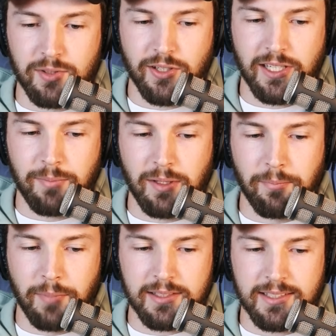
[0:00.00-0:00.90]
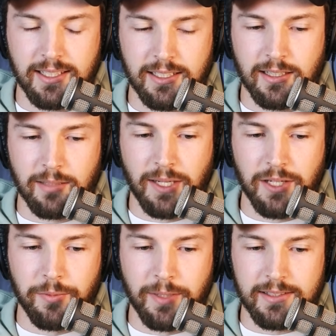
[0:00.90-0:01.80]
hmm. sure he'd be busting into the
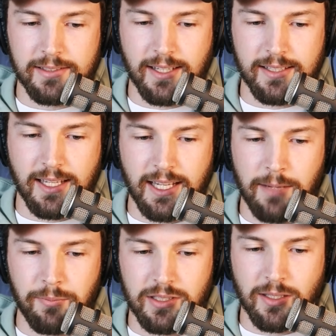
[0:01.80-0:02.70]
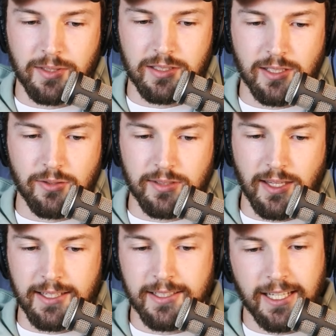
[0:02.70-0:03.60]
bedroom at 6 a.m. with some excuse
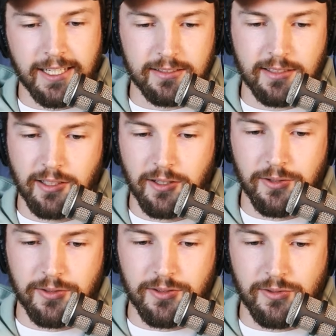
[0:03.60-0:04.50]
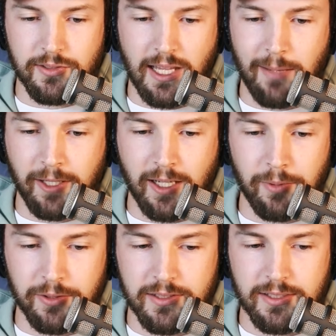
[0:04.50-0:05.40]
like getting his clothes or slam the
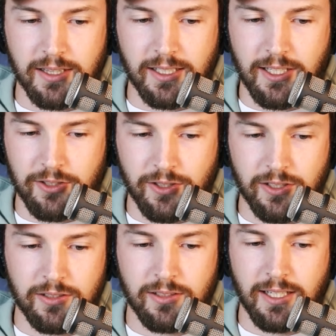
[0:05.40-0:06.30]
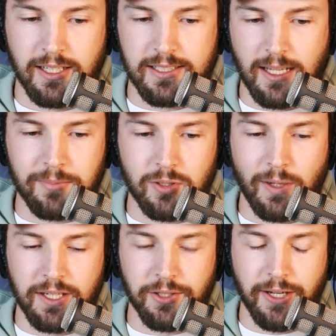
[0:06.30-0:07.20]
cupboards in the kitchen in attempt to
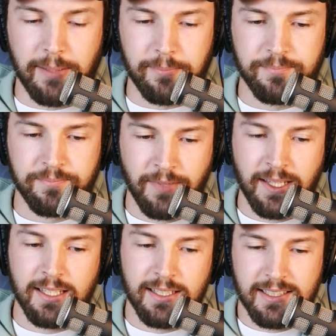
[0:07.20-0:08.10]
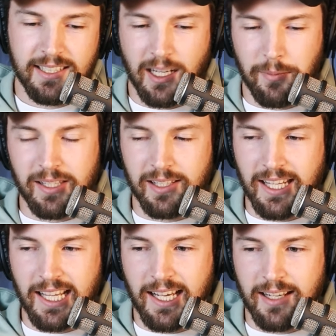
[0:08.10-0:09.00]
wake her up. And I mean,
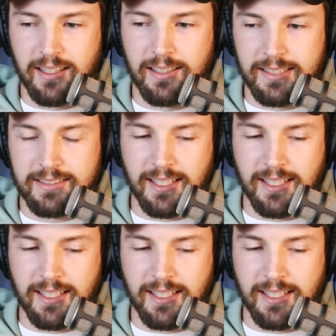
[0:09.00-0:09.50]
yeah, that's